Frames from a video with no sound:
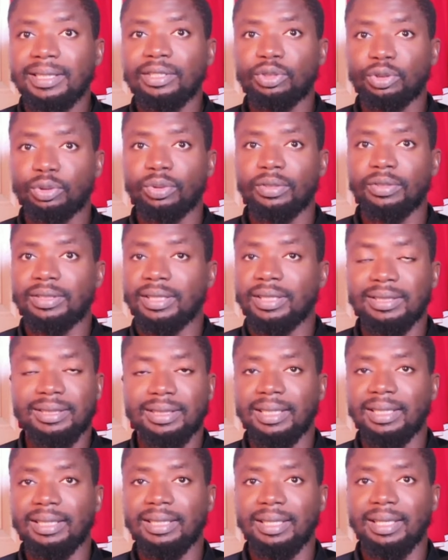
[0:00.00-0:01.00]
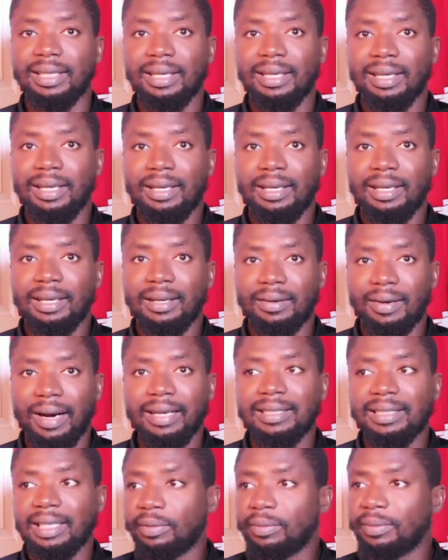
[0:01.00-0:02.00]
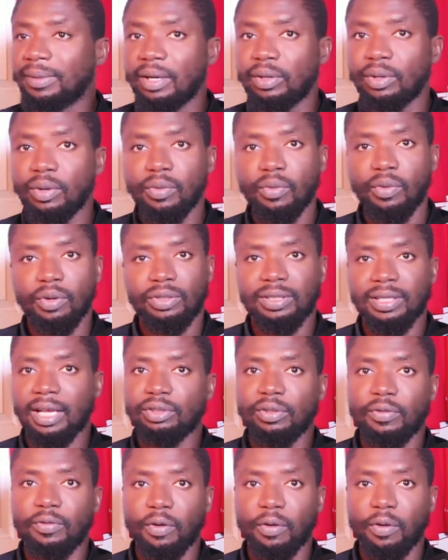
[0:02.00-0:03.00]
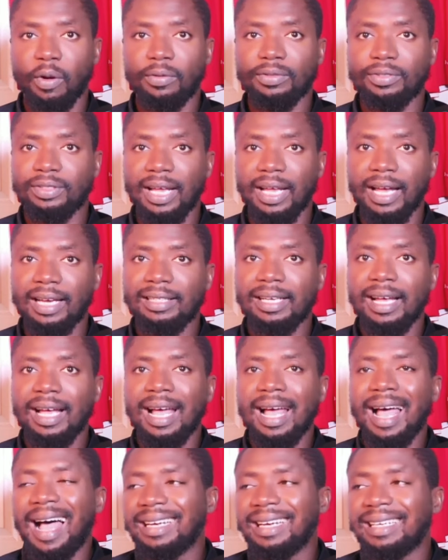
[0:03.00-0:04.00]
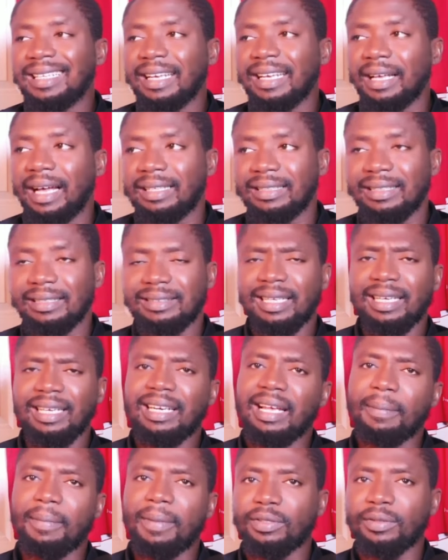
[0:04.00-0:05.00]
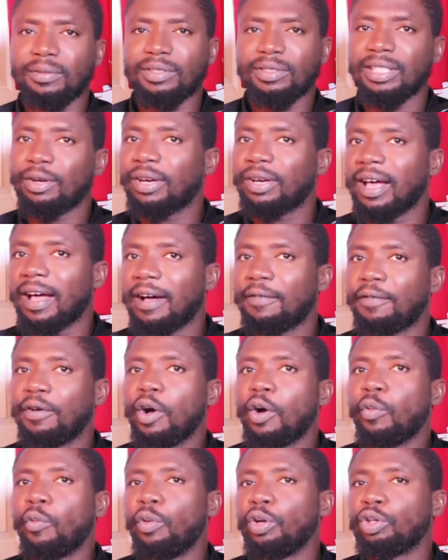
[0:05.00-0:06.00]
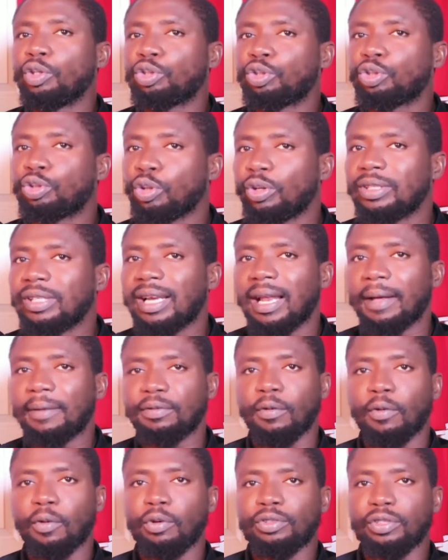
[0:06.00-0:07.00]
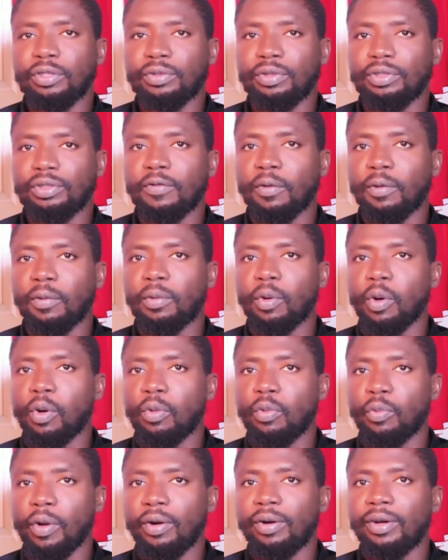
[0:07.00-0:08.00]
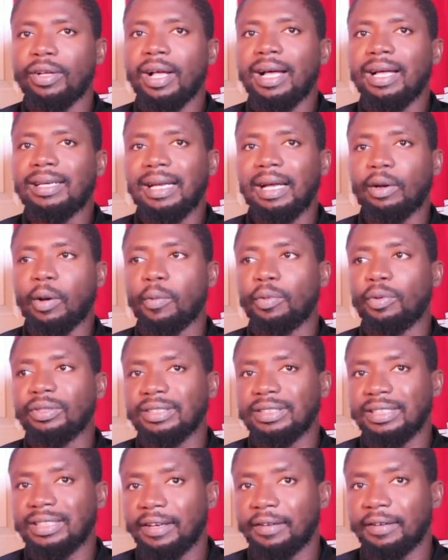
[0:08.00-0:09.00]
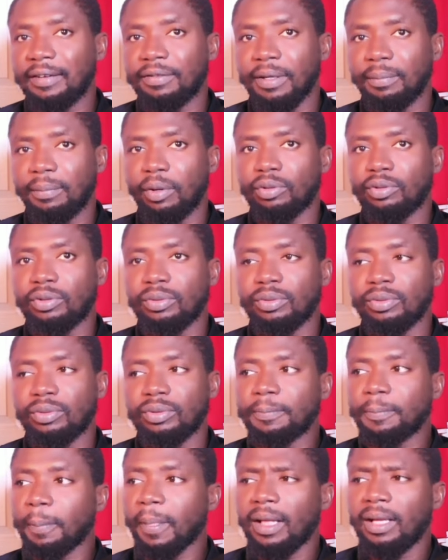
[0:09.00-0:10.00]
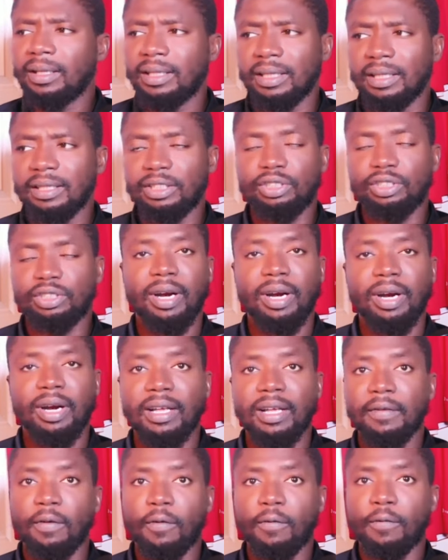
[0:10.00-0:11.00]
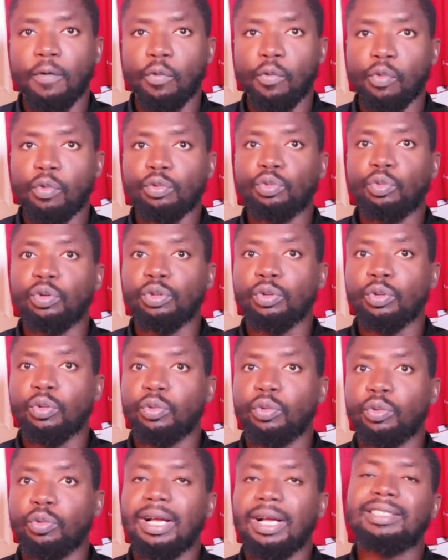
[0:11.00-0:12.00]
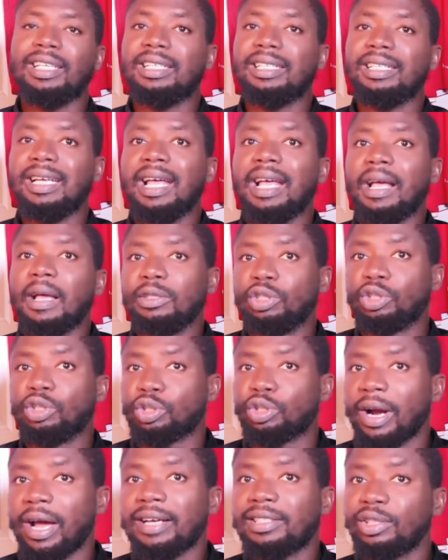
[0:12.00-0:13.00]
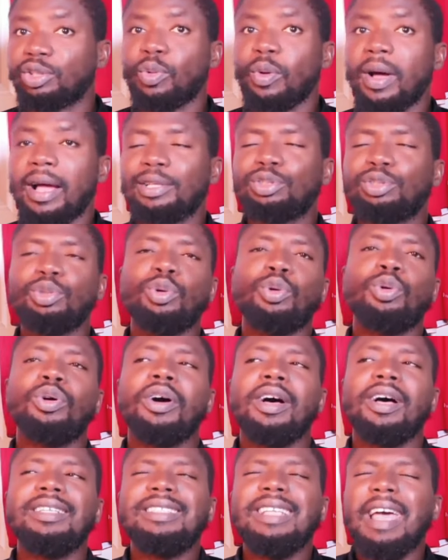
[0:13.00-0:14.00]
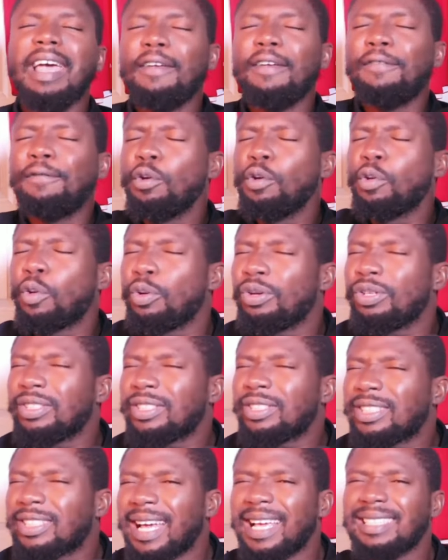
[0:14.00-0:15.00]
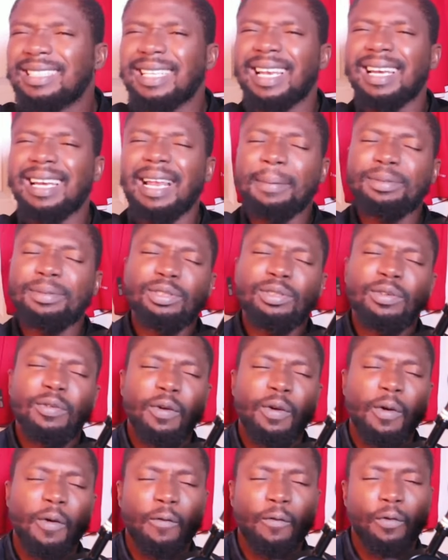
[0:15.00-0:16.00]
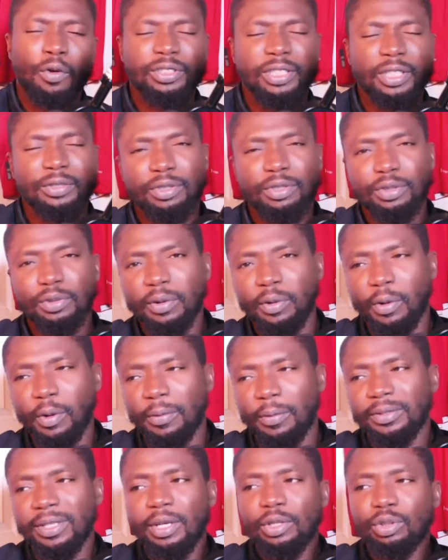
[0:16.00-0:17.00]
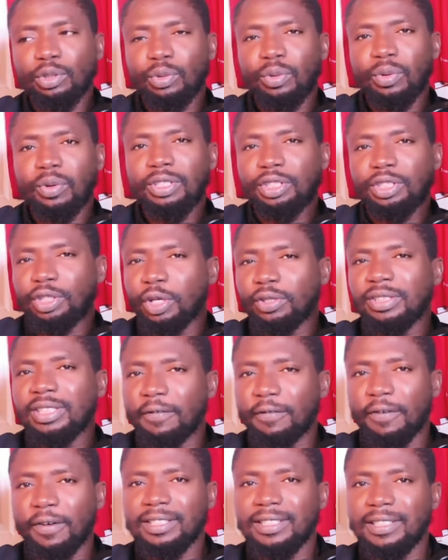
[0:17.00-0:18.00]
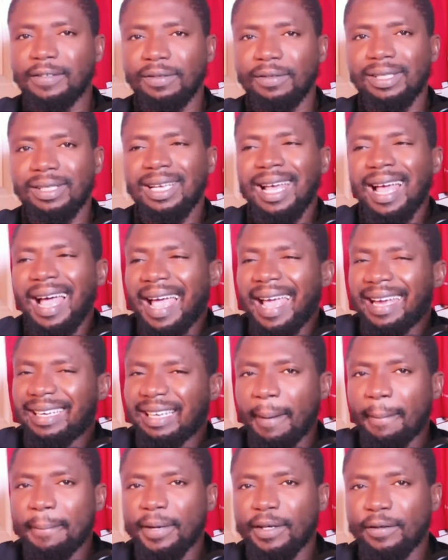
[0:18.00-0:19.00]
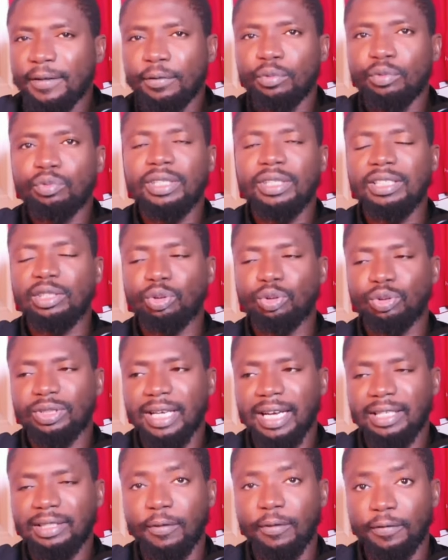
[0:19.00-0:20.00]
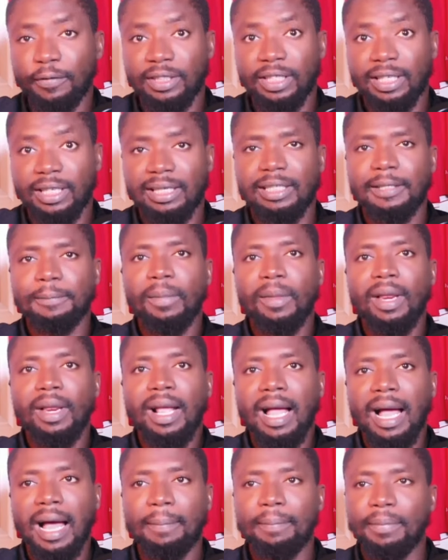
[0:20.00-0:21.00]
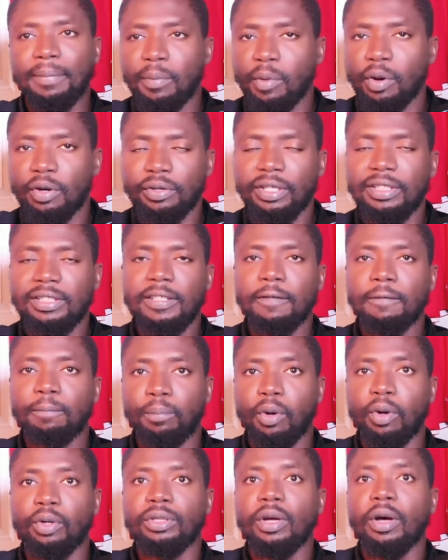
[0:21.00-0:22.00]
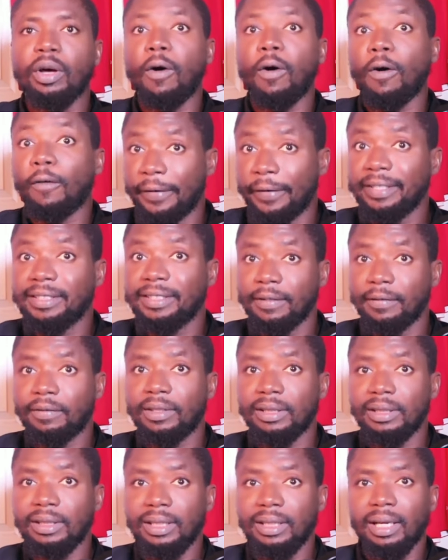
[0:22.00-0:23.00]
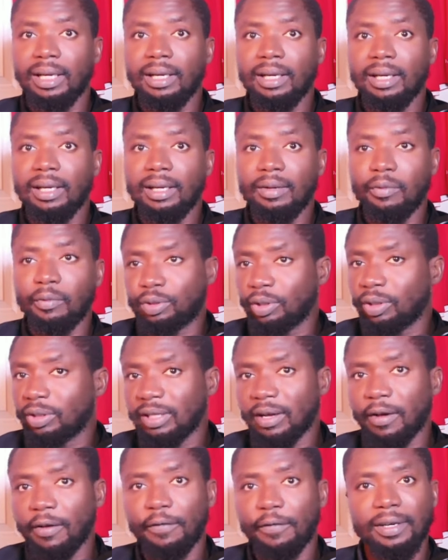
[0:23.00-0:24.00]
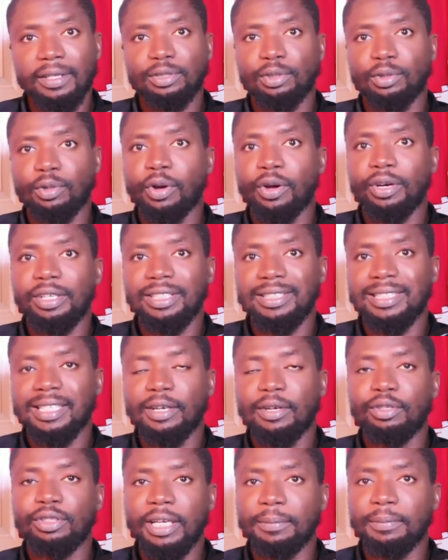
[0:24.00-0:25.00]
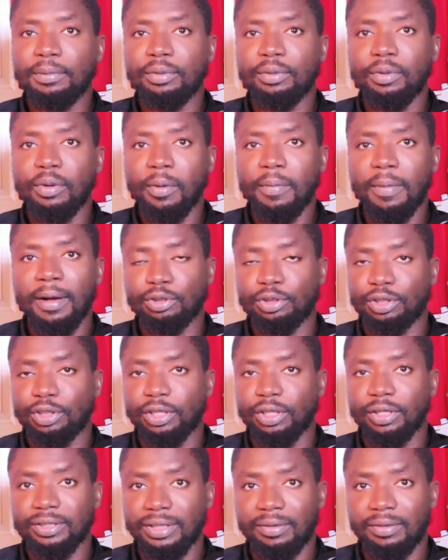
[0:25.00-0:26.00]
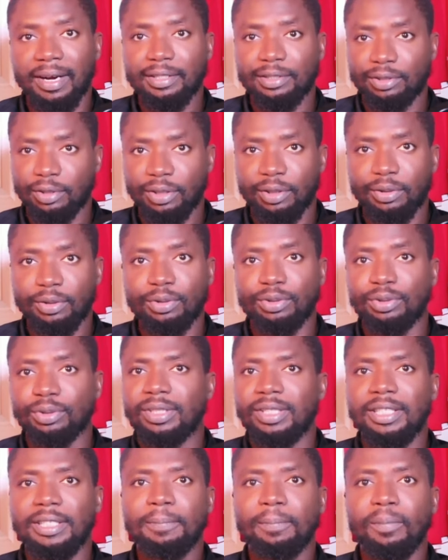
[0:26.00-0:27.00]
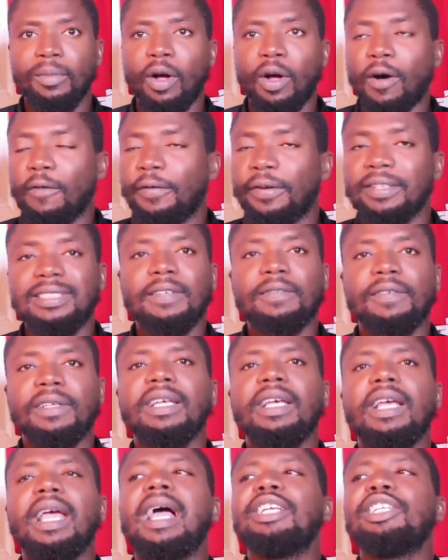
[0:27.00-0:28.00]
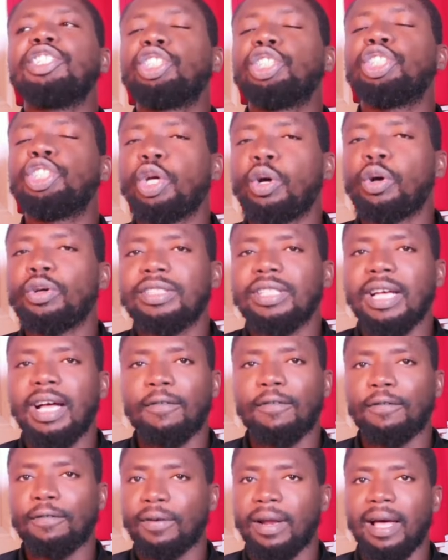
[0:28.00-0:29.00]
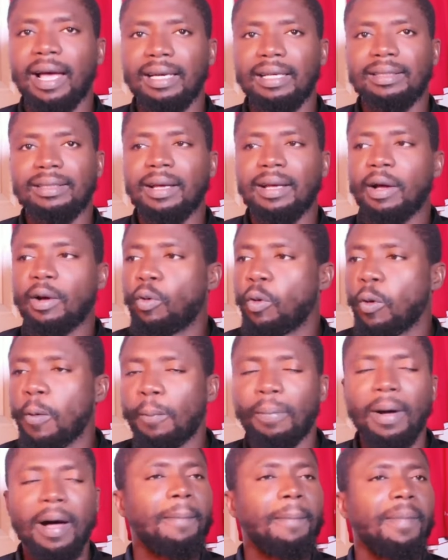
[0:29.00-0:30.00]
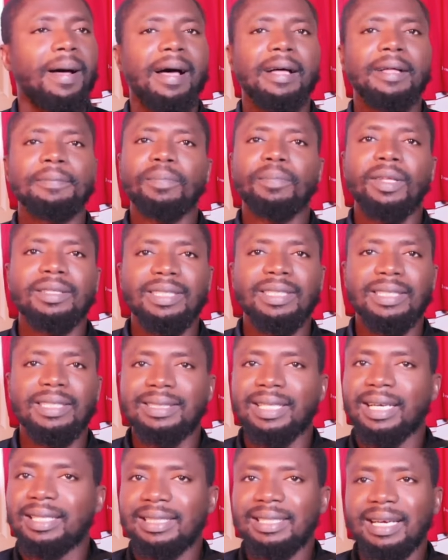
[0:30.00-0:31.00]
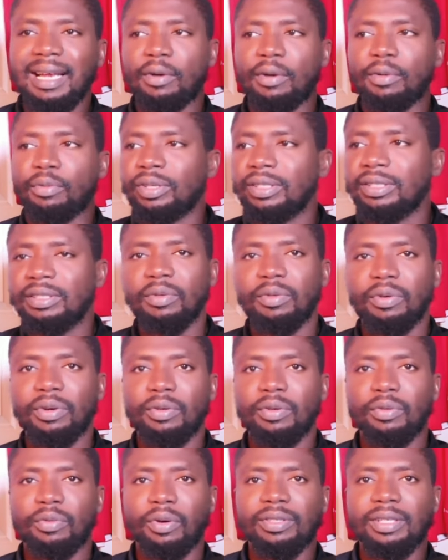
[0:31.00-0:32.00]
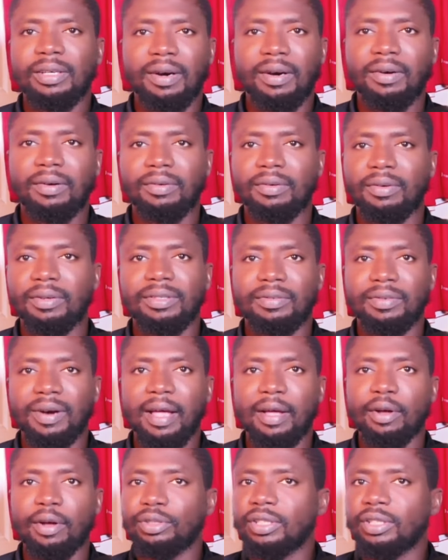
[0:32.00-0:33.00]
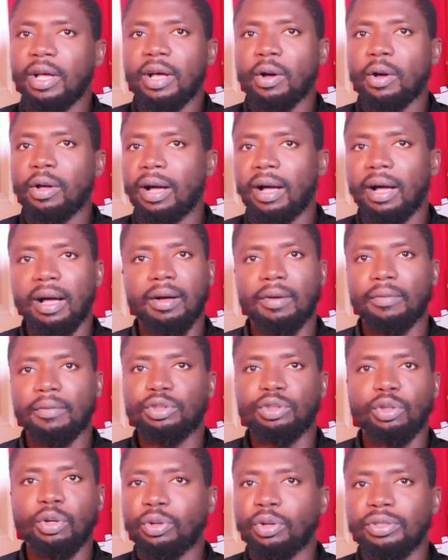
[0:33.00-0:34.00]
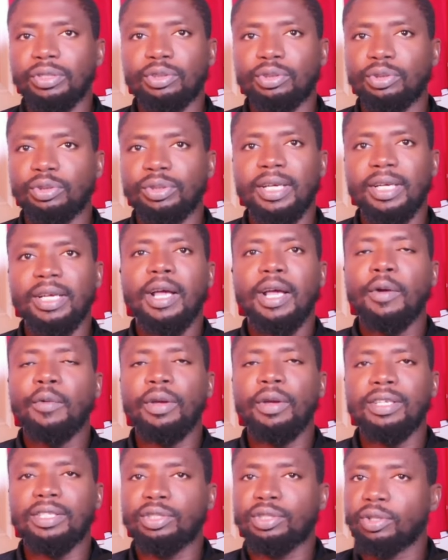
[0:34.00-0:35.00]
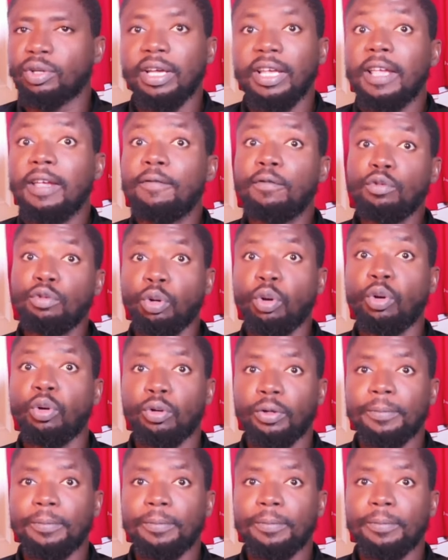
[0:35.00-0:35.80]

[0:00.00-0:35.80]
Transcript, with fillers: to 6 3, right? The Lemina goal was cancelled for offside, and at the dying embers of the second half, we saw the lapse of concentration from Colwill that almost gave the ball to the striker of Wolves, who, who actually dragged it wide. So there are a few concerns and lapses of, of concentration when it comes to Chelsea defensively, and in that midfield, they need to tighten physically and be more creative. But offensively, we saw João Felix score in his second debut, coming back to Chelsea, right? He scored a goal today. Offensively, Chelsea are flying. Cole dictating and running running running riot. Uh, we saw Noni today. We saw even though